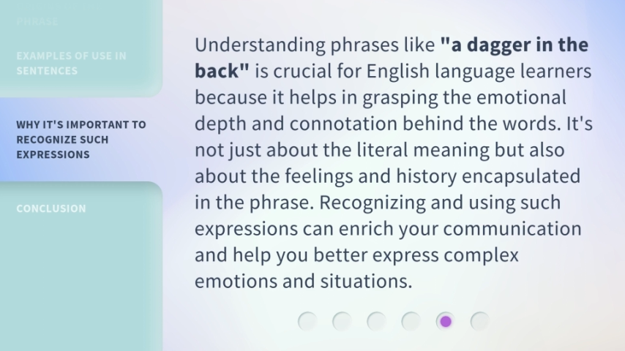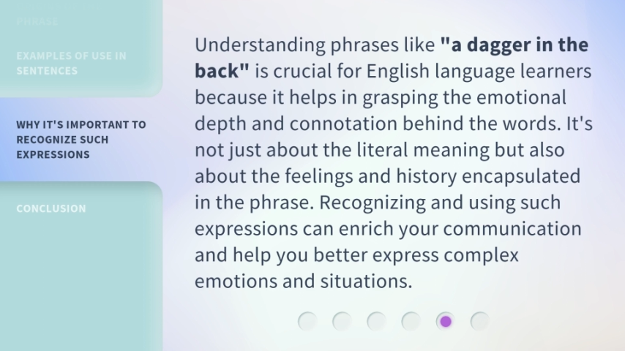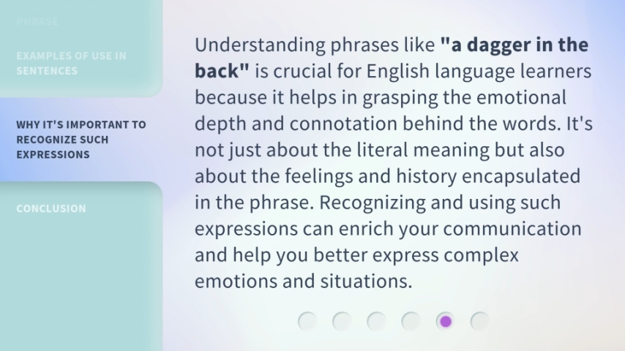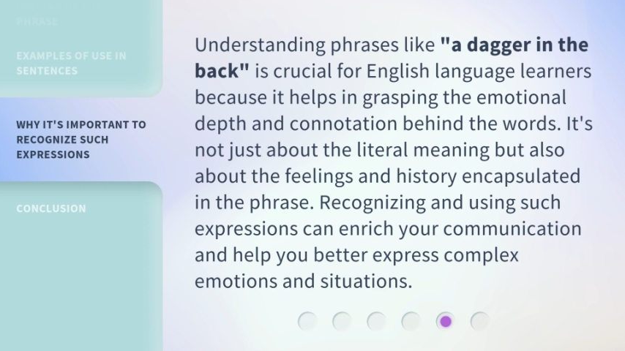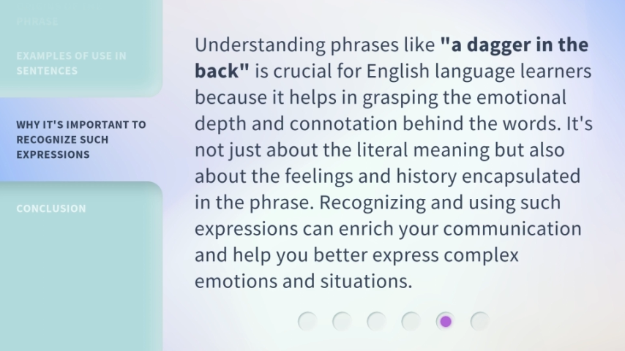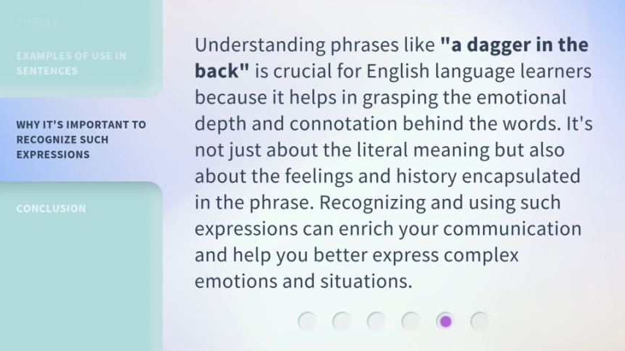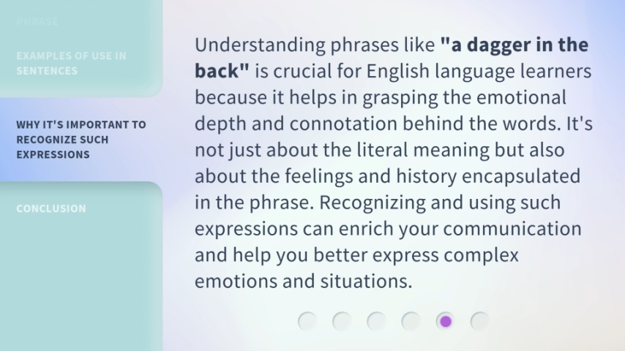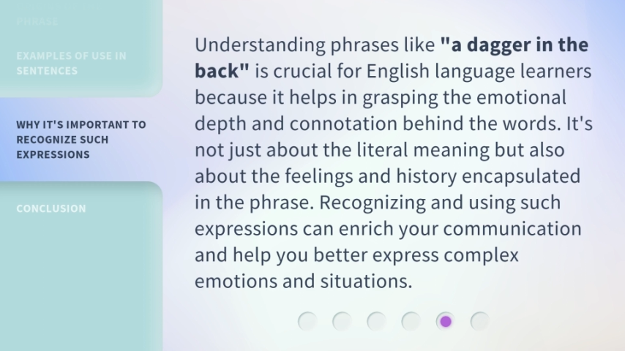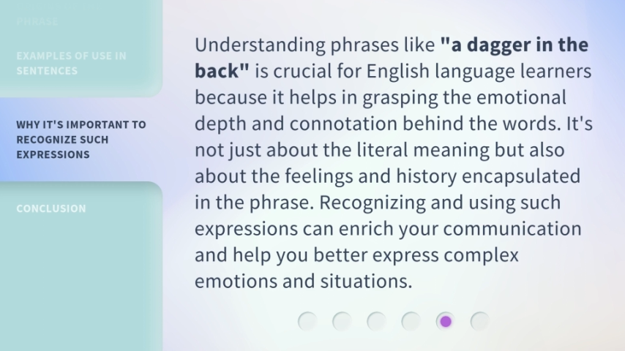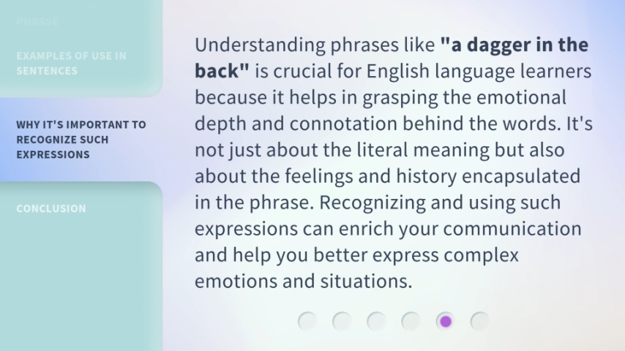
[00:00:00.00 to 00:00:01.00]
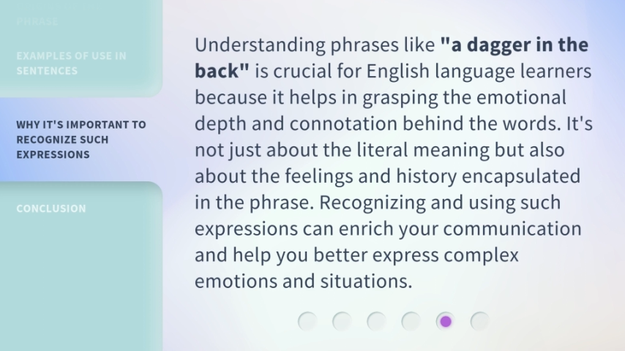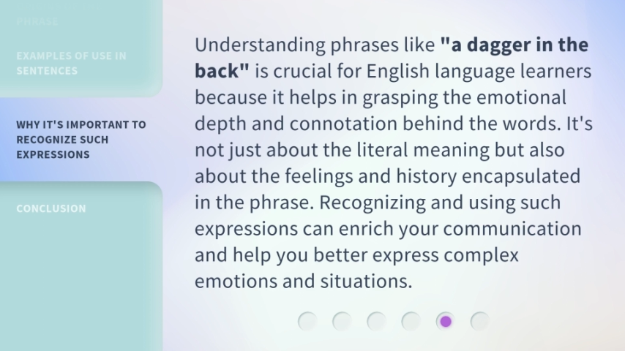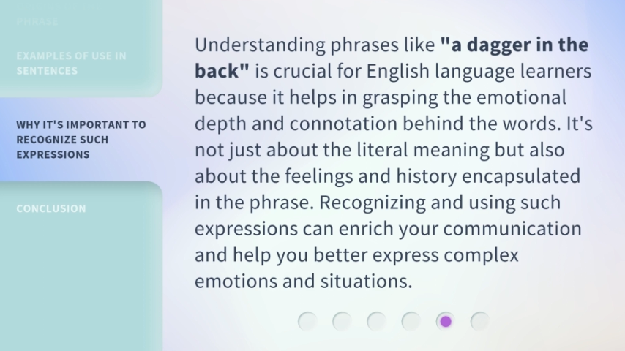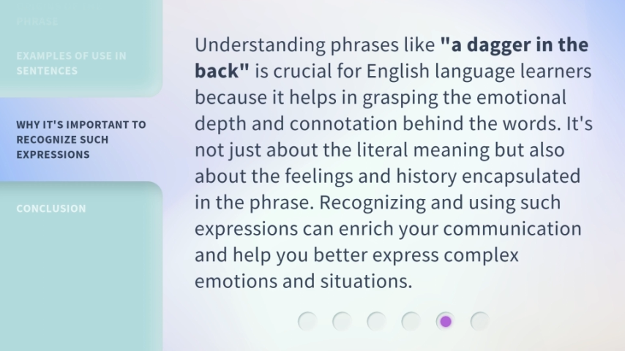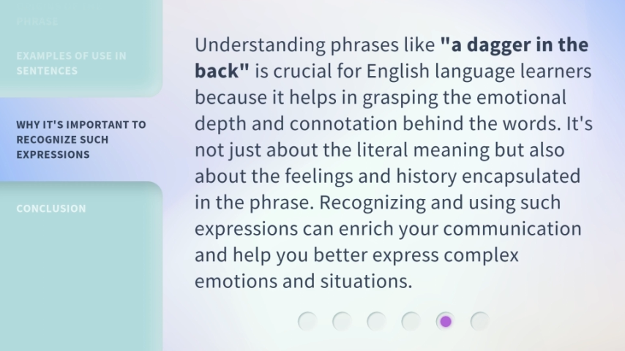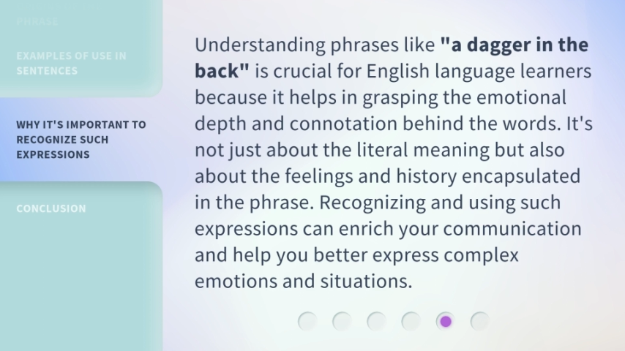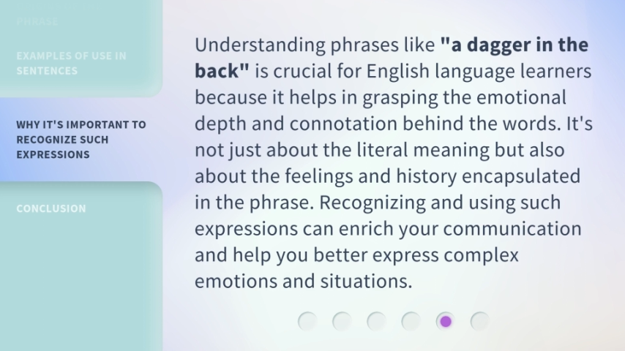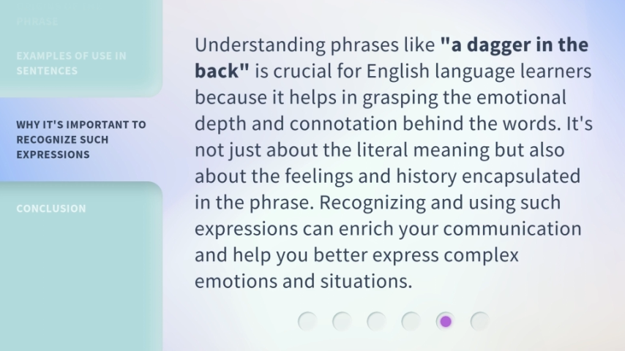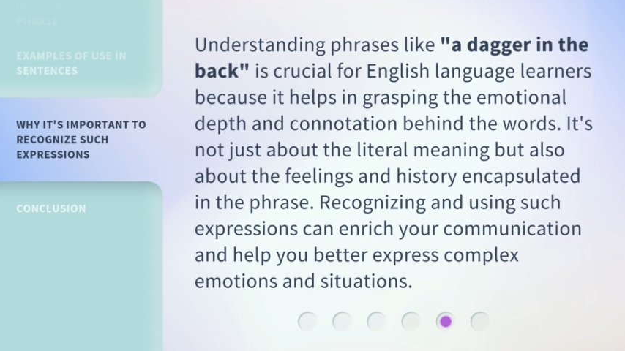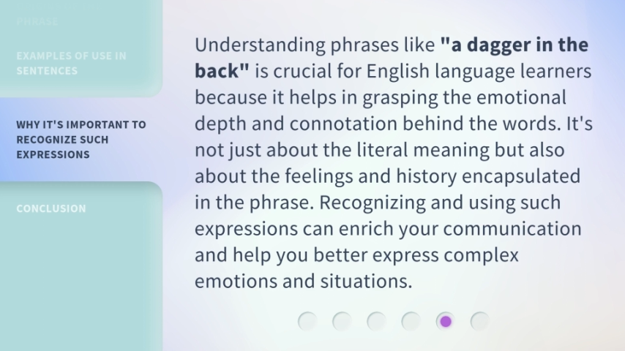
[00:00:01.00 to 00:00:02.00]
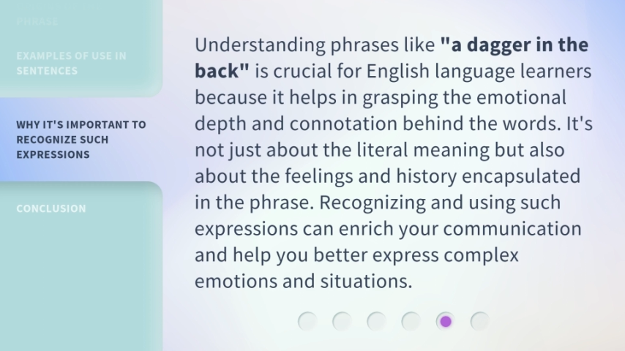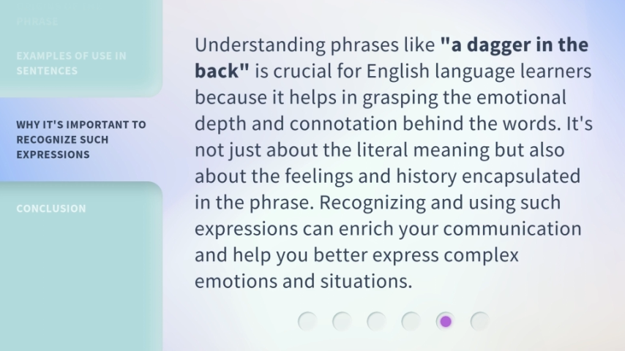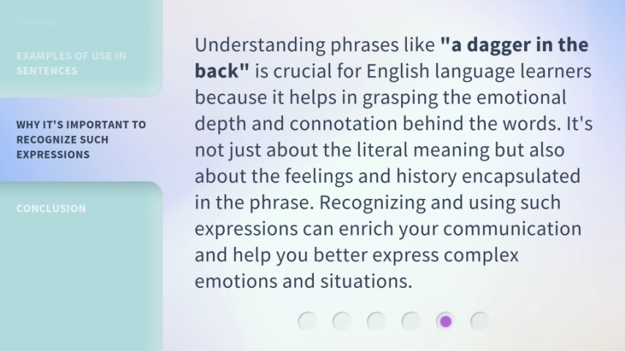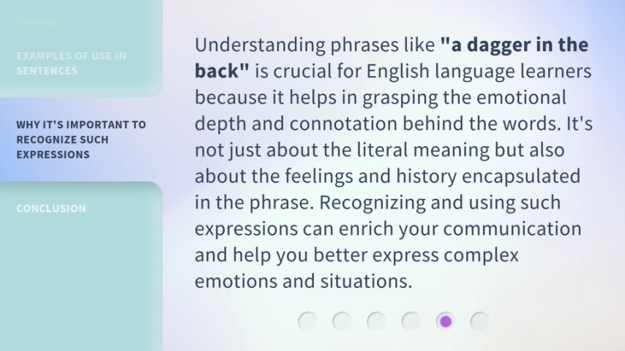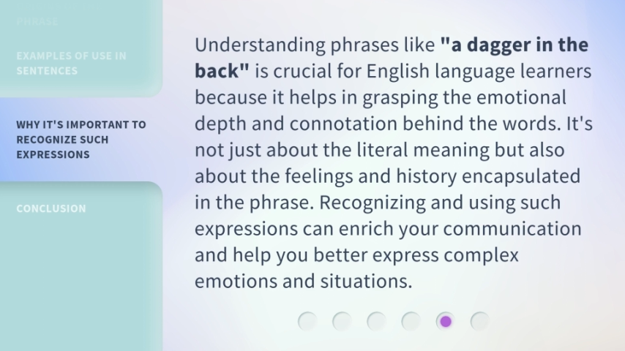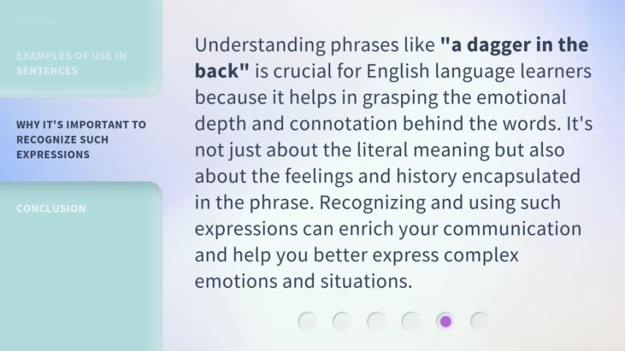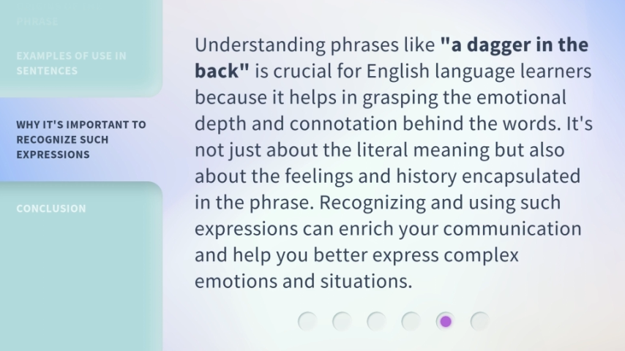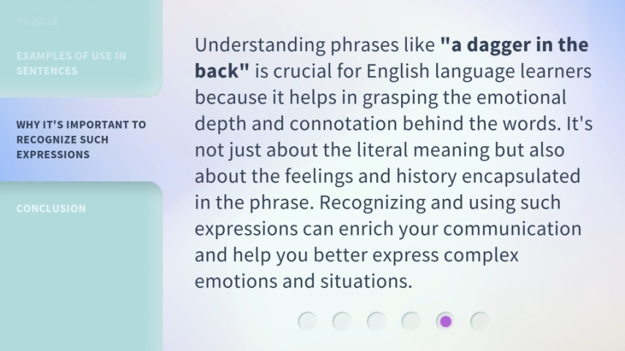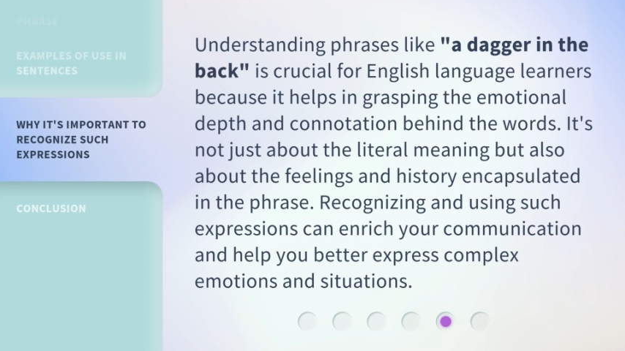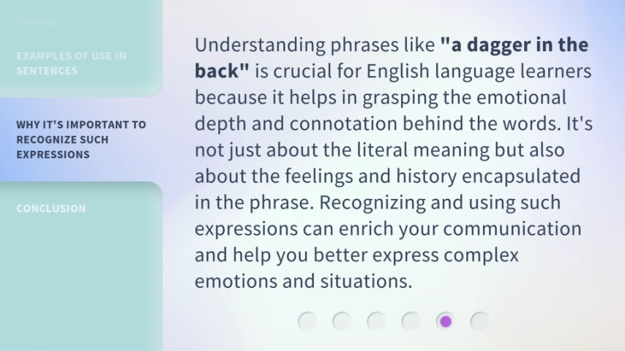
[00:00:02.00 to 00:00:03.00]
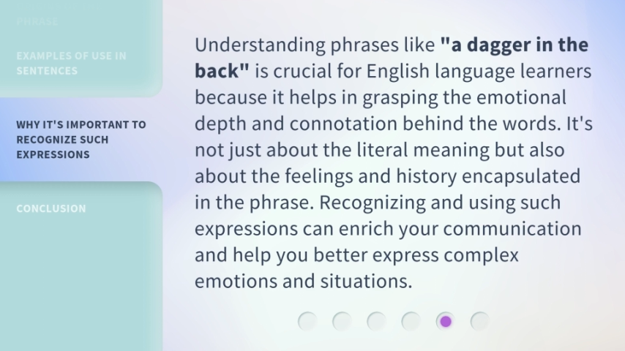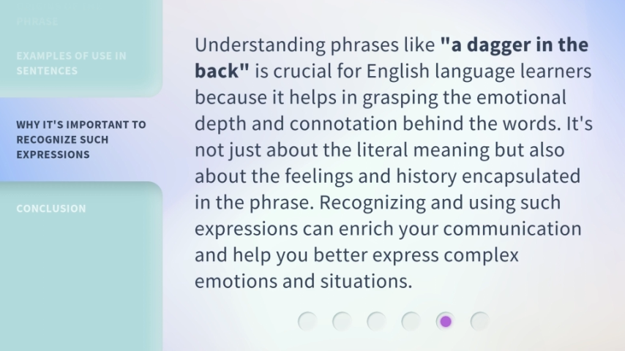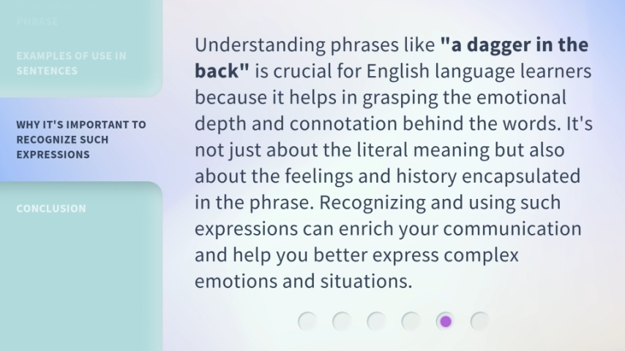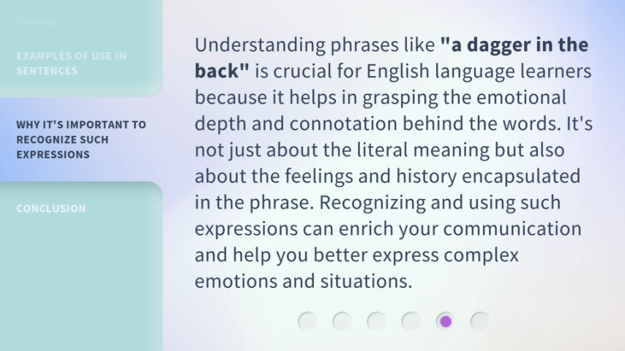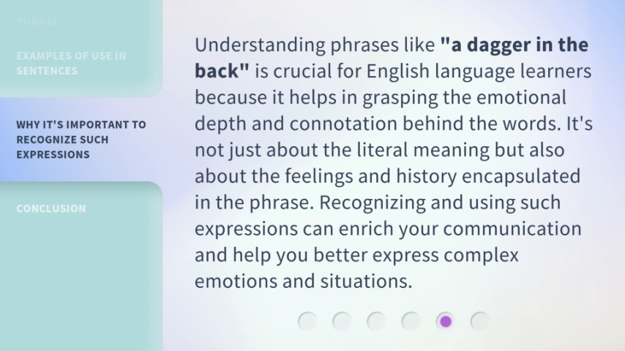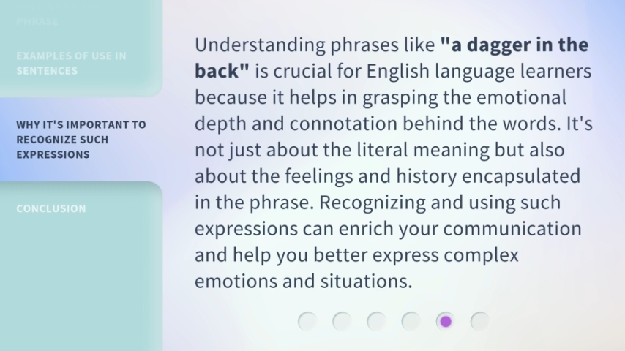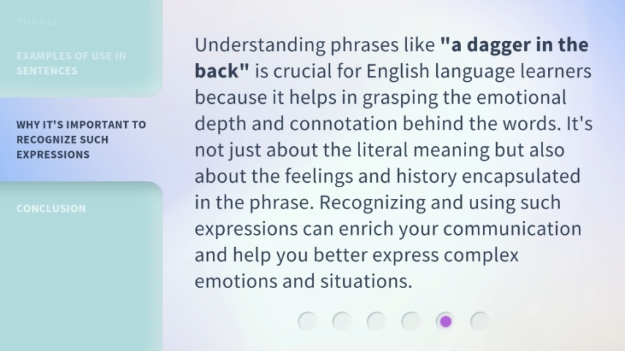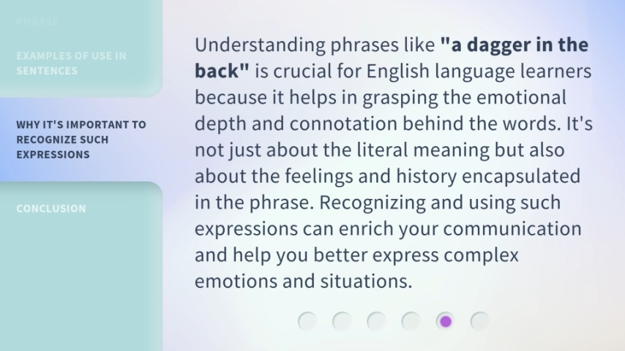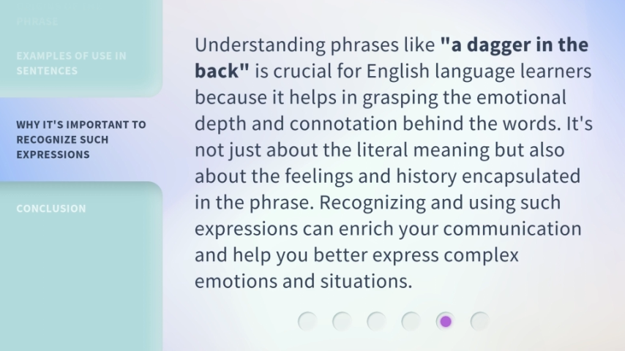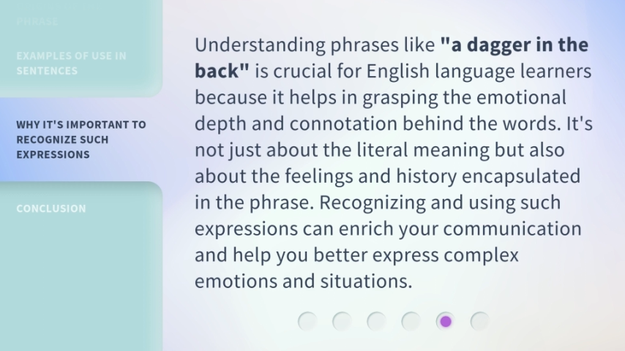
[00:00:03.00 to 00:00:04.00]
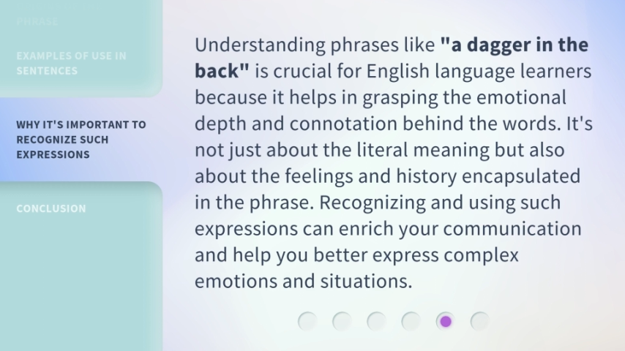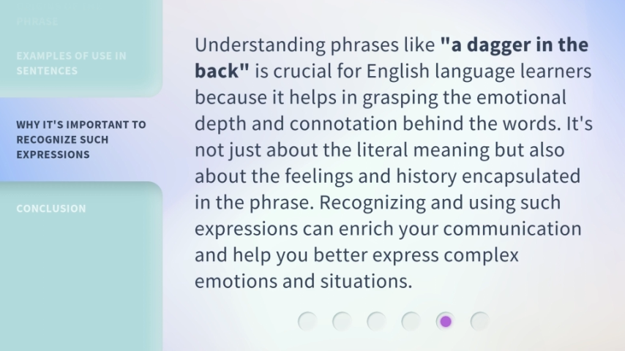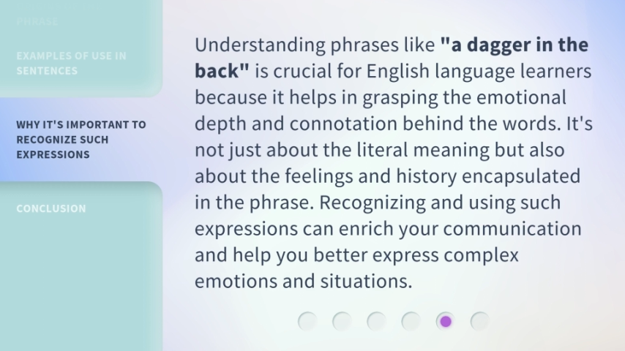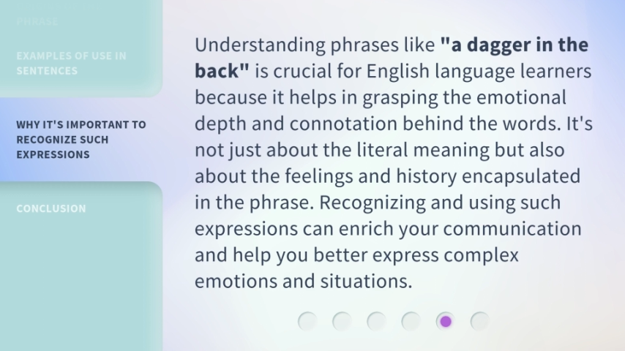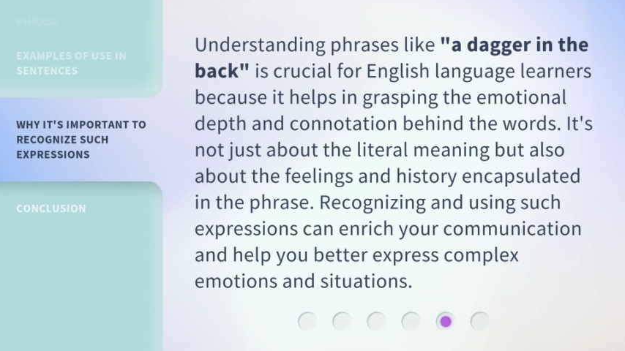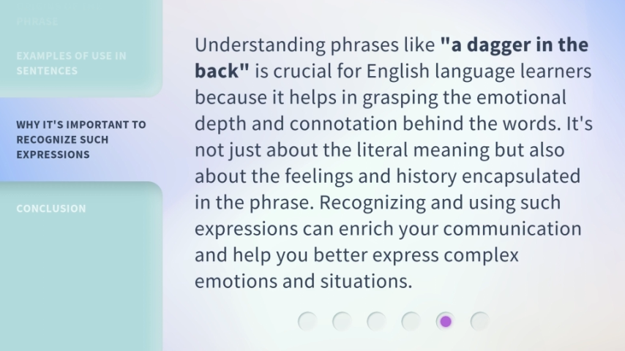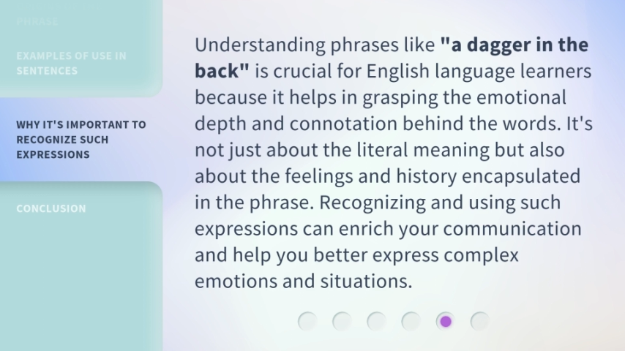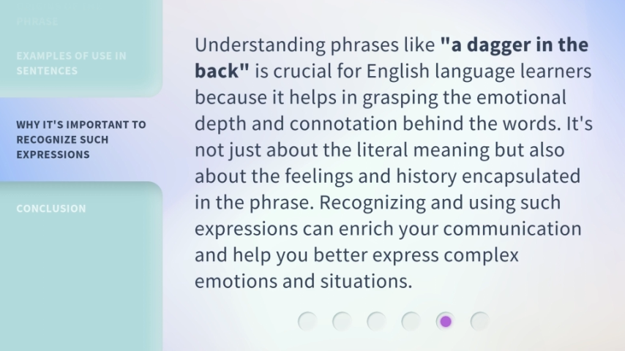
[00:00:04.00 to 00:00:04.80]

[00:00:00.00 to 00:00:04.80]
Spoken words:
No face is visible, so there are no lips to read.